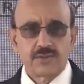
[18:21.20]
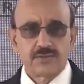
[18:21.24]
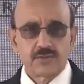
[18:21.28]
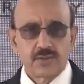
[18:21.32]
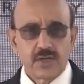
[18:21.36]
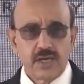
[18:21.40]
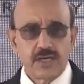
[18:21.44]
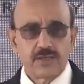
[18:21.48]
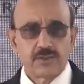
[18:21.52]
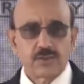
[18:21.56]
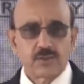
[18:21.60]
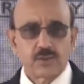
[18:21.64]

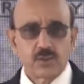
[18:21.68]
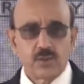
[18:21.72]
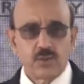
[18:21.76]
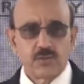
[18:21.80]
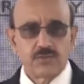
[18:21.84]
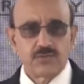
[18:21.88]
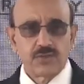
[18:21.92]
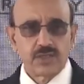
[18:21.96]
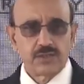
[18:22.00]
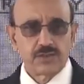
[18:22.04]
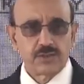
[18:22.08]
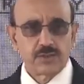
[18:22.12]
traits
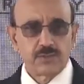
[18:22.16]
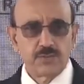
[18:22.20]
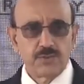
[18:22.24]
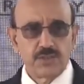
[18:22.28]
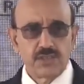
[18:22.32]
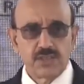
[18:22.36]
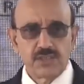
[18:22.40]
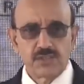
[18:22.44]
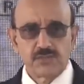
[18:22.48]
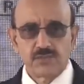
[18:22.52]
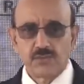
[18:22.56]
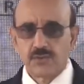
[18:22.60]
of the
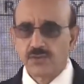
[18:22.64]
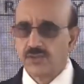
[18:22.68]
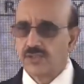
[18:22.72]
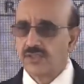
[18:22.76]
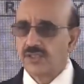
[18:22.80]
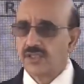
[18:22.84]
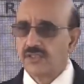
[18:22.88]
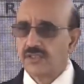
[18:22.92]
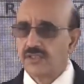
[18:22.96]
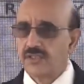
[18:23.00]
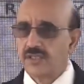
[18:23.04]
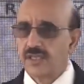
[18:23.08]
Kashmiris. For
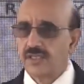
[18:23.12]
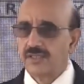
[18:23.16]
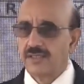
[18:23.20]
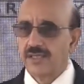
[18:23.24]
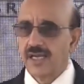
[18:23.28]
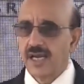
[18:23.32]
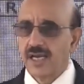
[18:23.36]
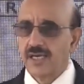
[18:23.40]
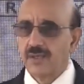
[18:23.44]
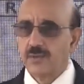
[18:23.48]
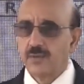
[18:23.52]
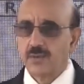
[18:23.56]
instance, their
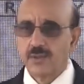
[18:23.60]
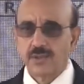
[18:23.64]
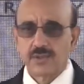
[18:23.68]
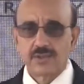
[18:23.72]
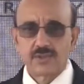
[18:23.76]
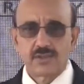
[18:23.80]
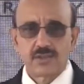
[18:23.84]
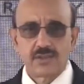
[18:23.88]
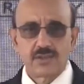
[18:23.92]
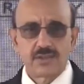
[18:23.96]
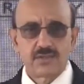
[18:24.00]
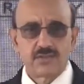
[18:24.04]

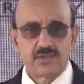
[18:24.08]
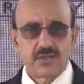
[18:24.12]
language,